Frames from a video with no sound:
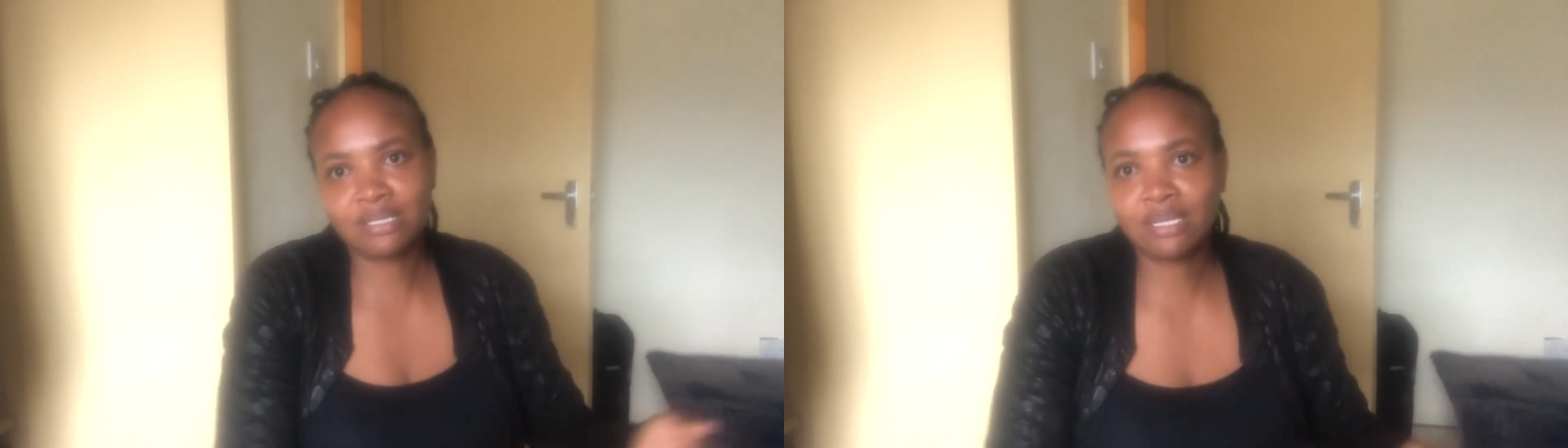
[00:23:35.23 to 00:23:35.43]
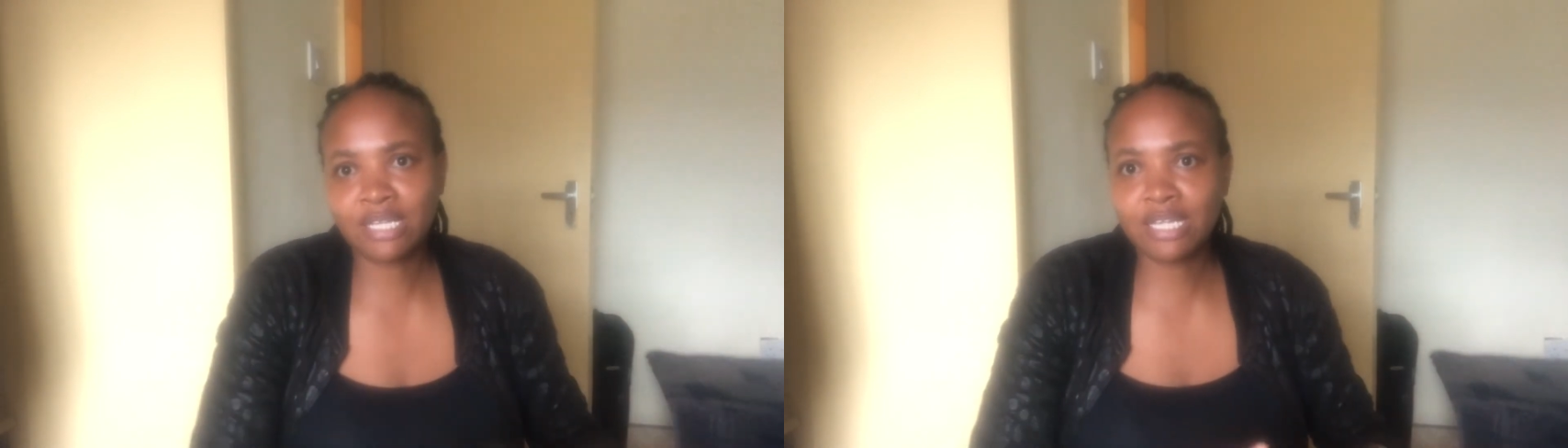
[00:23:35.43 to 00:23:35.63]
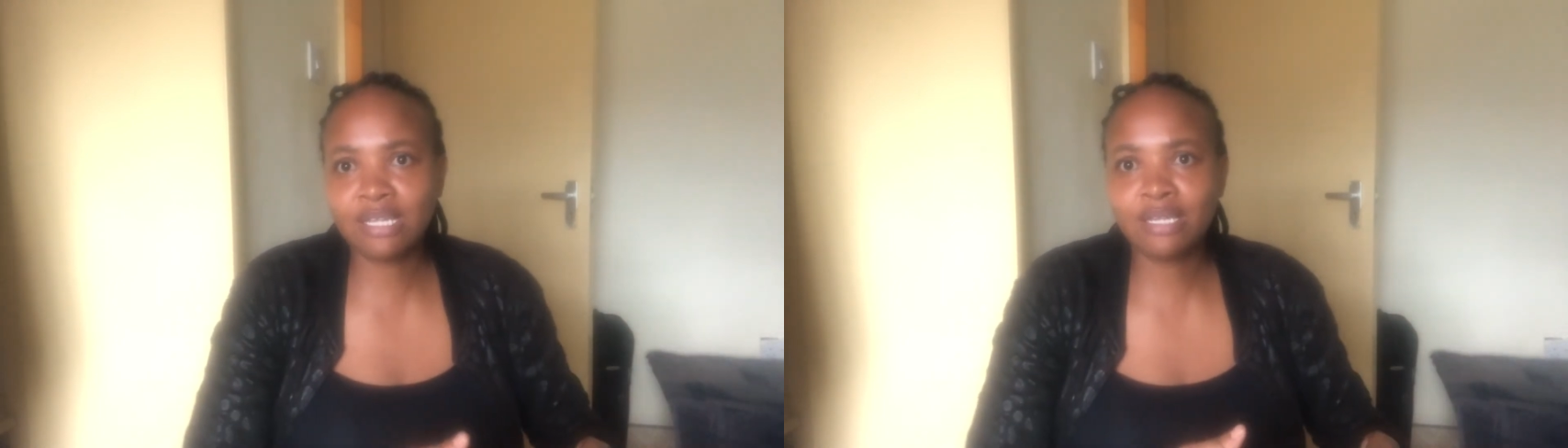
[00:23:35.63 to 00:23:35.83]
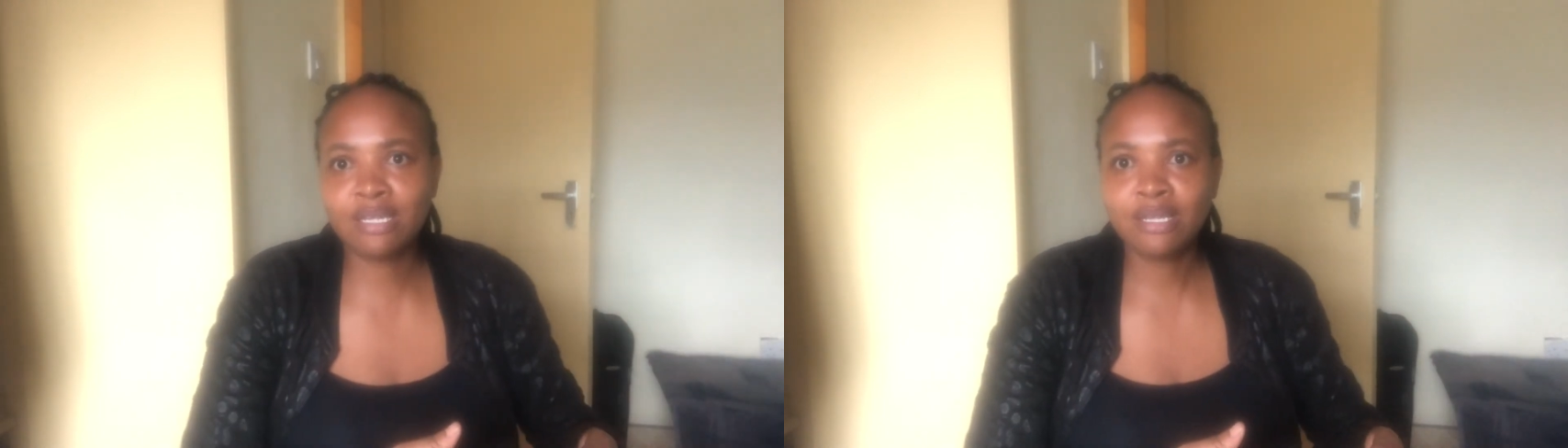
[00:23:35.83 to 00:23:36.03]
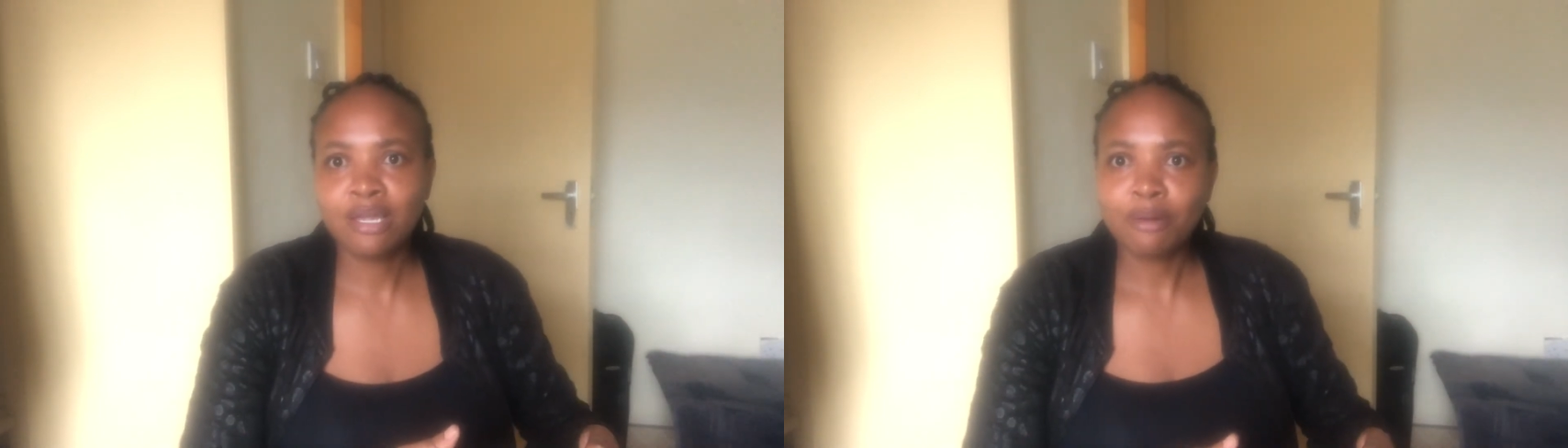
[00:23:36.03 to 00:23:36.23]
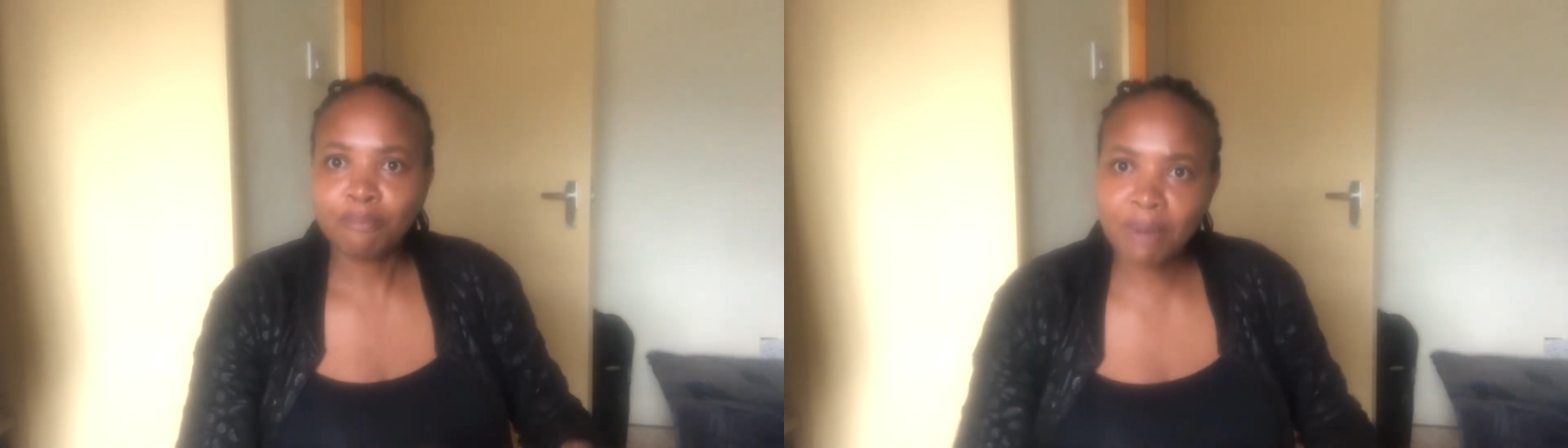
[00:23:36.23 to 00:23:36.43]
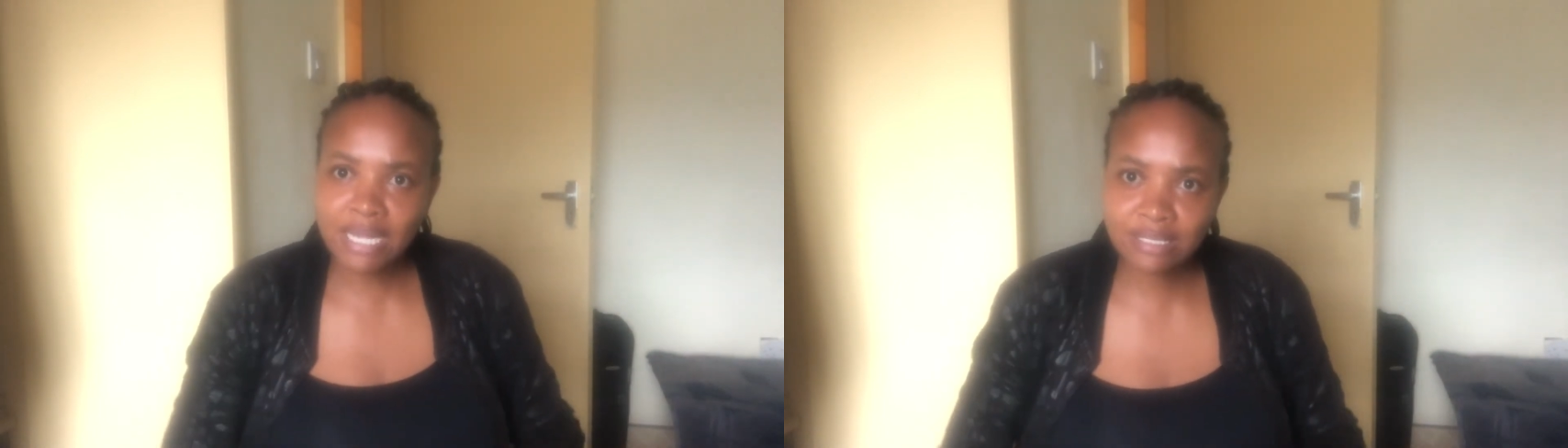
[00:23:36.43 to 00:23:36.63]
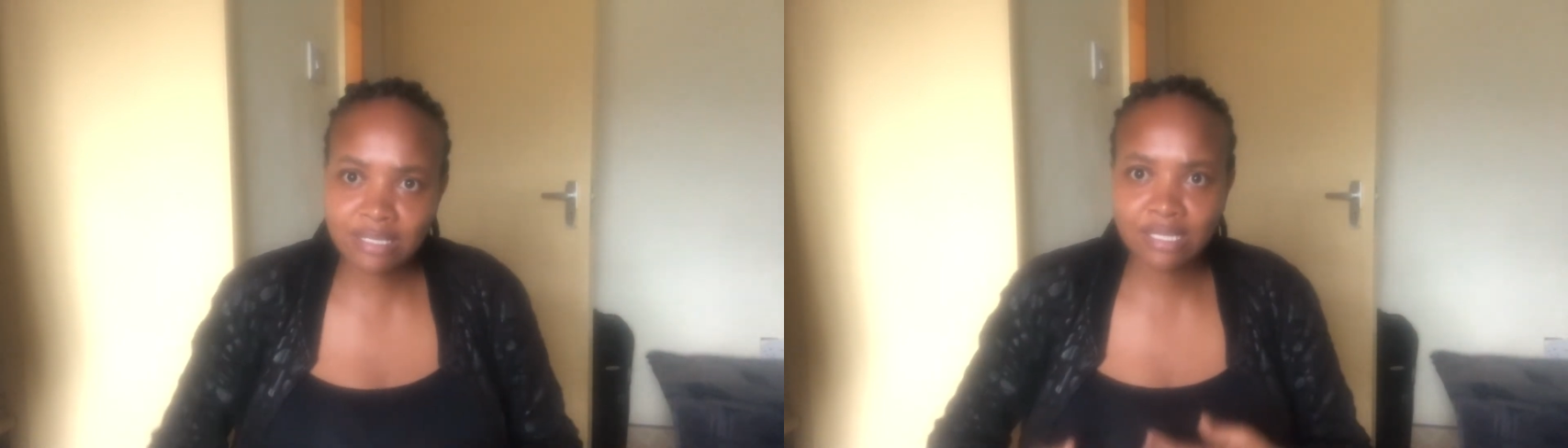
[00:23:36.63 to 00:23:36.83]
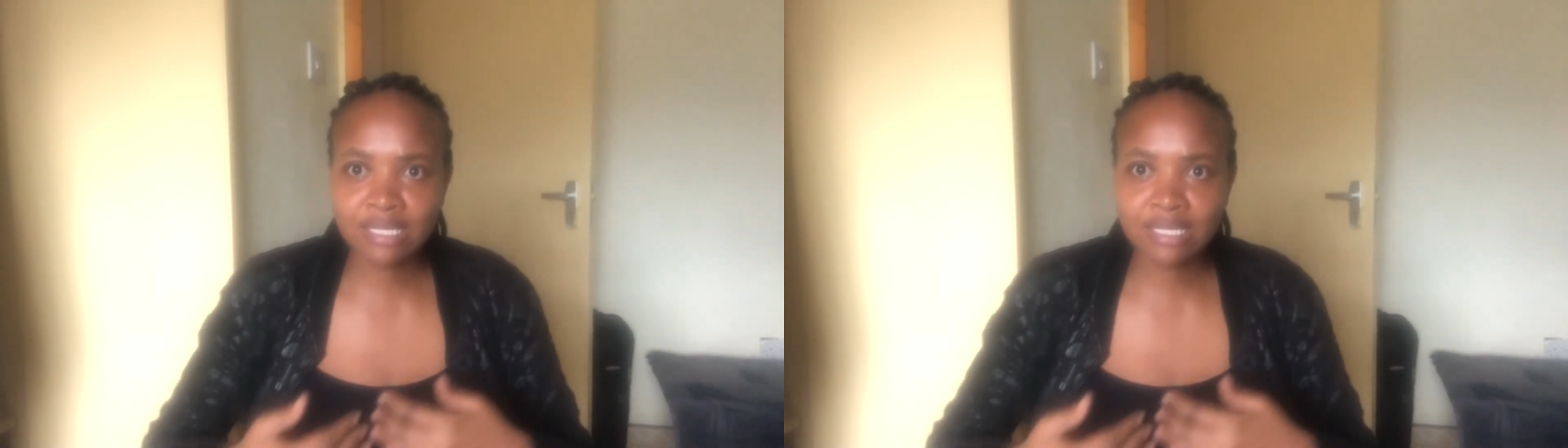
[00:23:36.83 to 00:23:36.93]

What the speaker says: He passed